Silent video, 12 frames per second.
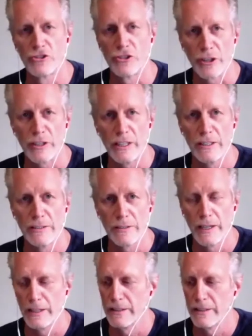journey,
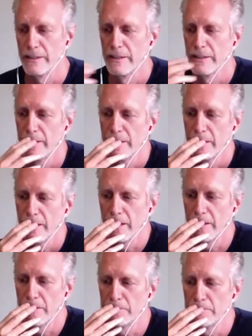right?
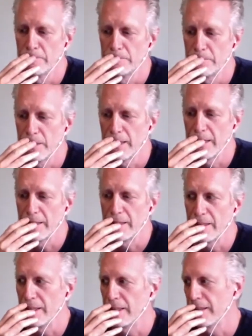Um, I
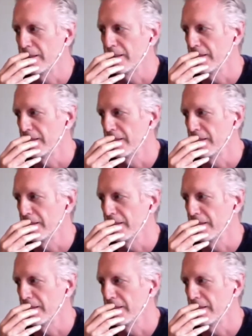think,